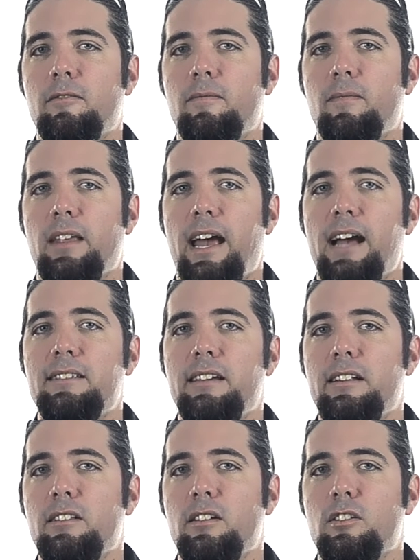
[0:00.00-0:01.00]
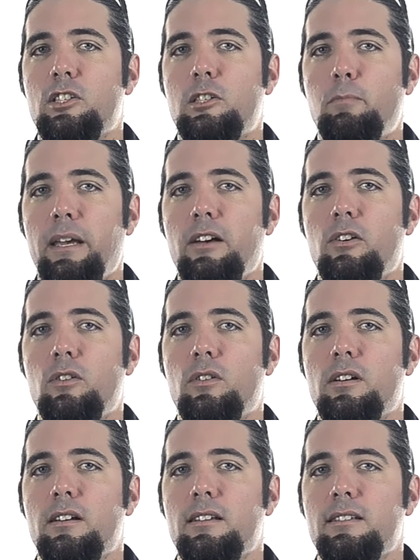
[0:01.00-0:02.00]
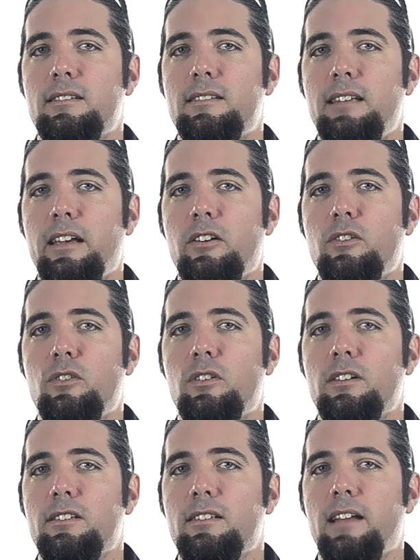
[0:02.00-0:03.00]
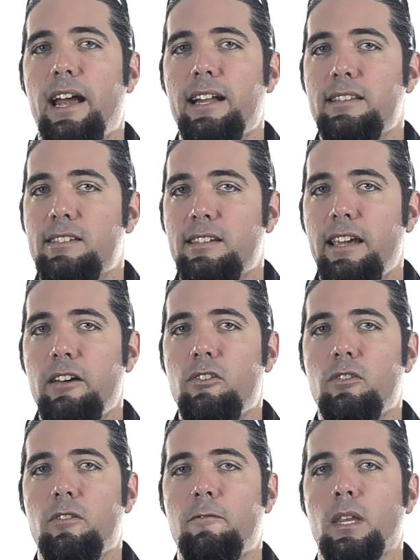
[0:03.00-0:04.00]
as in spill, still, and skill.